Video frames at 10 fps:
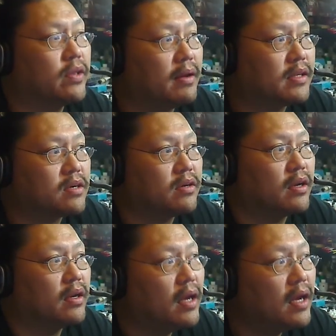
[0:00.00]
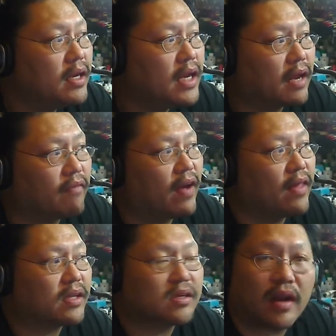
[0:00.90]
So that's going to take a
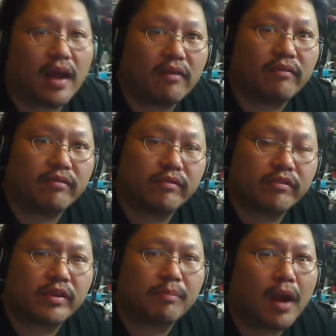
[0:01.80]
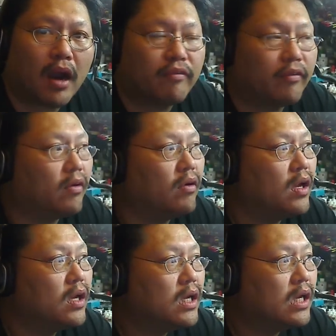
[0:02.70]
fan that's going to have some powerful